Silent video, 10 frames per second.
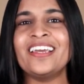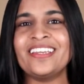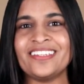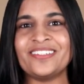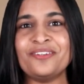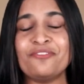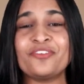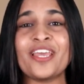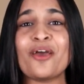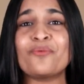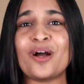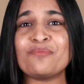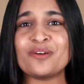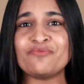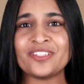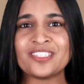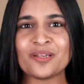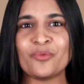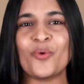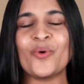Here, we have come up with
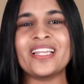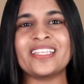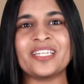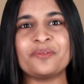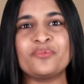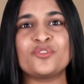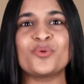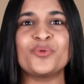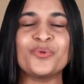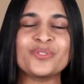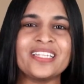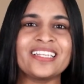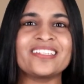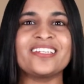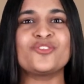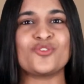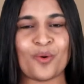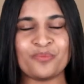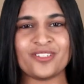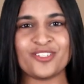some quick tips to use LinkedIn
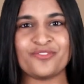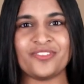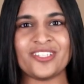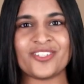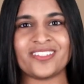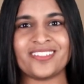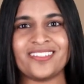job search feature.